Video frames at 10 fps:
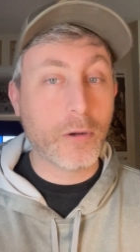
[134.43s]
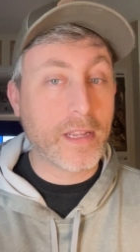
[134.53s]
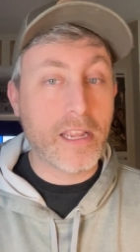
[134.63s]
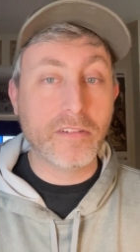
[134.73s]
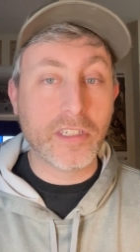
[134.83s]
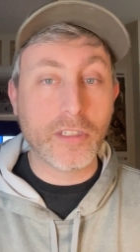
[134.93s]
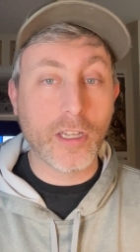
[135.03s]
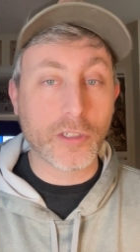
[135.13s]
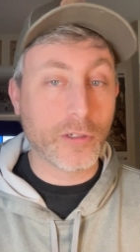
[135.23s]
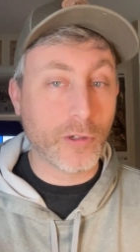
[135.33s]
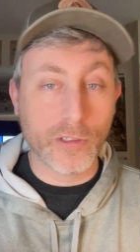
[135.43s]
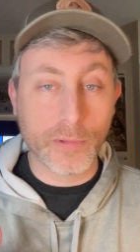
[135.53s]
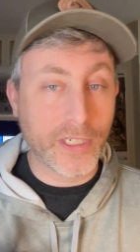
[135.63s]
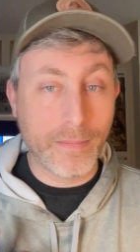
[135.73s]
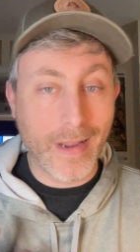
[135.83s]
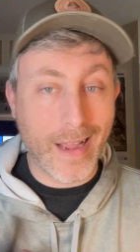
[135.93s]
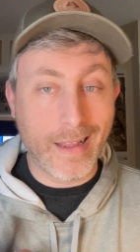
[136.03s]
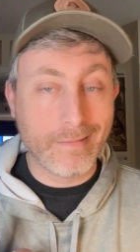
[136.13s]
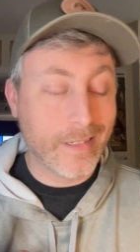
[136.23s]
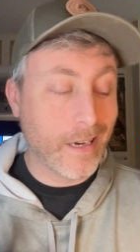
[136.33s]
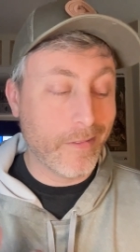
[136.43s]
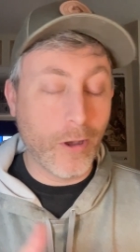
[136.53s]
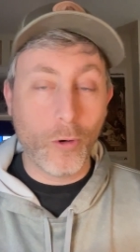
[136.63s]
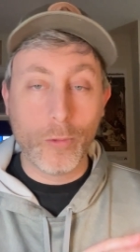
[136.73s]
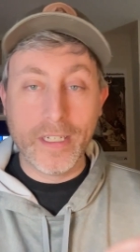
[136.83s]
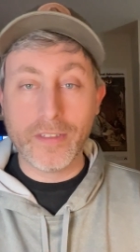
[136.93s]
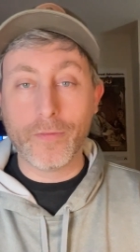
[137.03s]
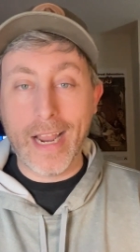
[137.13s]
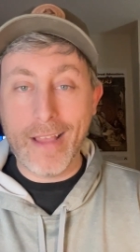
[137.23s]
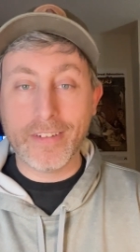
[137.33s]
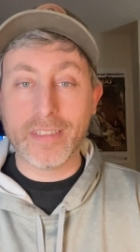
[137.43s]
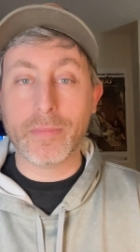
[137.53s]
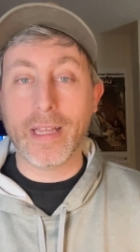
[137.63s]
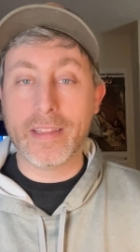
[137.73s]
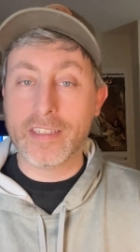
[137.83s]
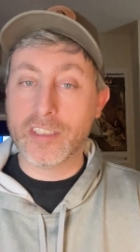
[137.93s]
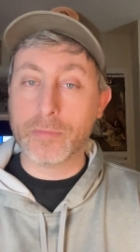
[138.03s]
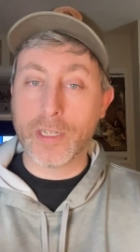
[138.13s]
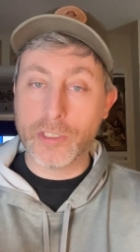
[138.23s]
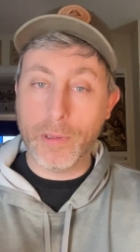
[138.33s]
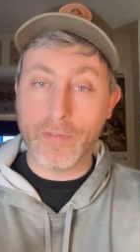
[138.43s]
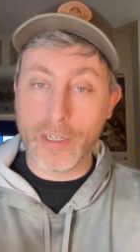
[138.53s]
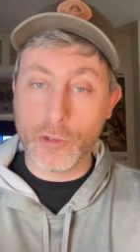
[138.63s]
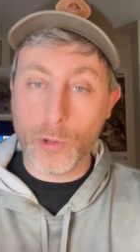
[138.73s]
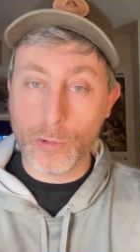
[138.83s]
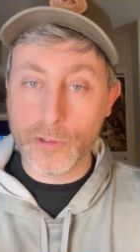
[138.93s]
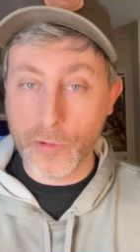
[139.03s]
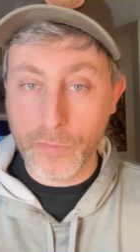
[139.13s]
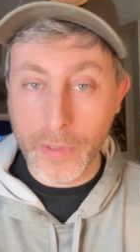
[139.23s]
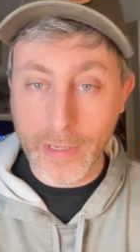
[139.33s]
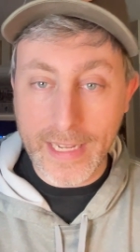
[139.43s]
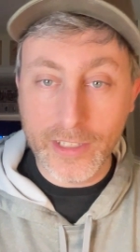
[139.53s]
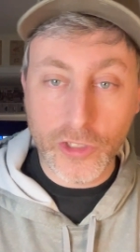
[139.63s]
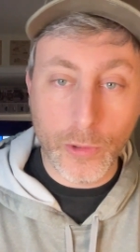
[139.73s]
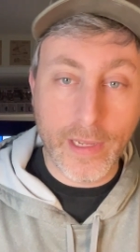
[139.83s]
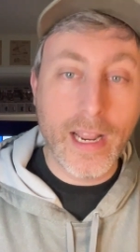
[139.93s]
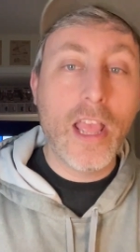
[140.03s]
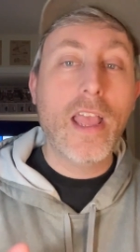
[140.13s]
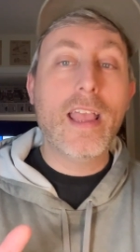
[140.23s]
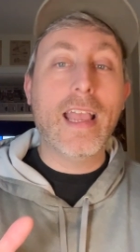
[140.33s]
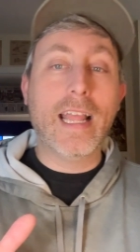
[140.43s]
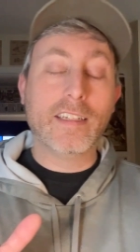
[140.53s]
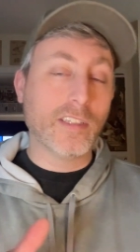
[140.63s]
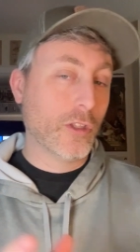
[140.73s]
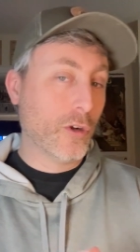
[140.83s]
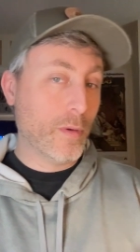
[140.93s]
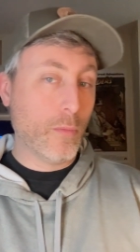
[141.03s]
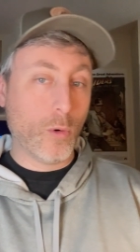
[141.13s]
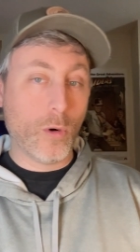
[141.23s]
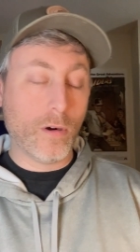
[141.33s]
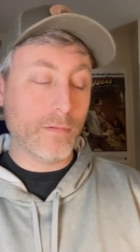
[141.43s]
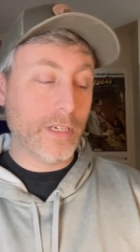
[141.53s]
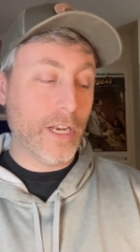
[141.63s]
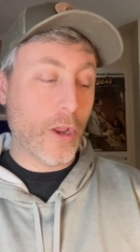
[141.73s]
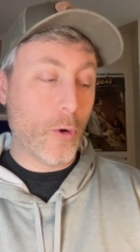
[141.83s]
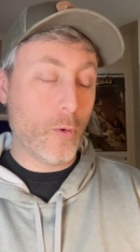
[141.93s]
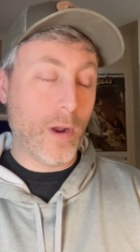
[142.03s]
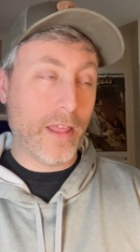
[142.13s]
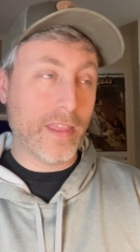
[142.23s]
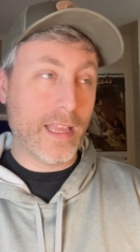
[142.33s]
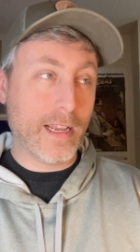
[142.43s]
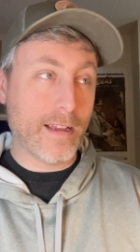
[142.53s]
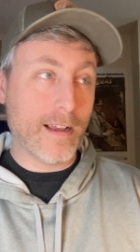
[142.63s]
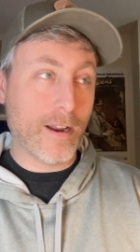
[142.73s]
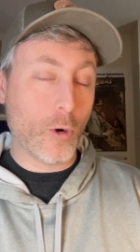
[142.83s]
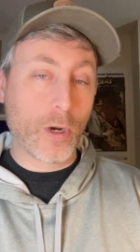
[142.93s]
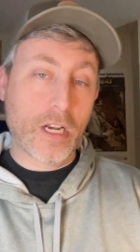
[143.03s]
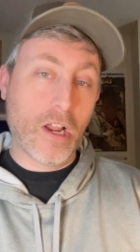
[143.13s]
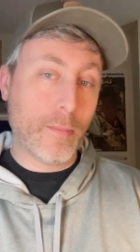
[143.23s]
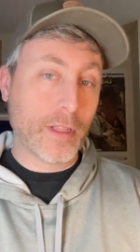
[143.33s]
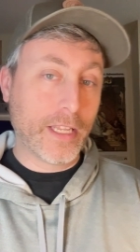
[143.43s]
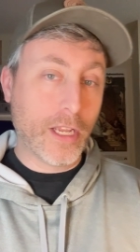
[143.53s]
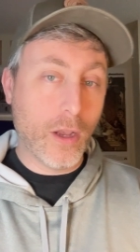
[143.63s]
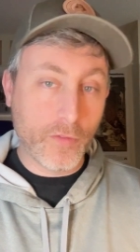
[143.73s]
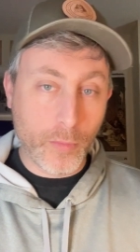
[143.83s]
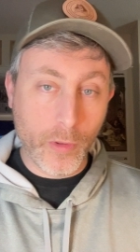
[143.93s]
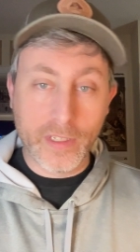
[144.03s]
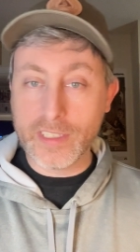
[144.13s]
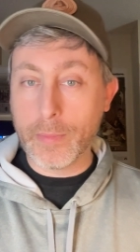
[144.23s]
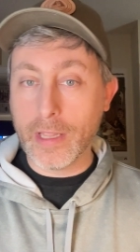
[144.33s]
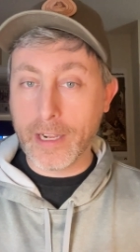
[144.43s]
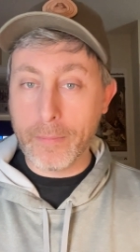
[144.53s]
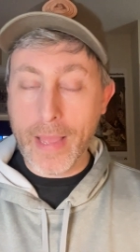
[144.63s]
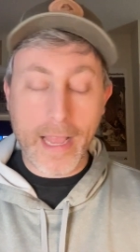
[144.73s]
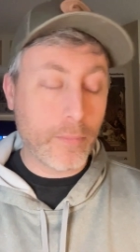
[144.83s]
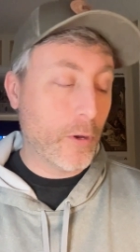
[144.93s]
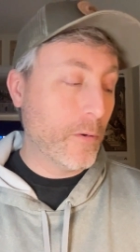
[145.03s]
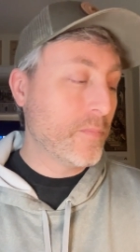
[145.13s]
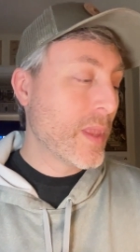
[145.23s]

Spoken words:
okay using touch controls, which I'm not, the whole reason for having something like this is because you have a controller sort of built into it, and it's a little bit more, I think, ergonomically comfortable than something like a Backbone,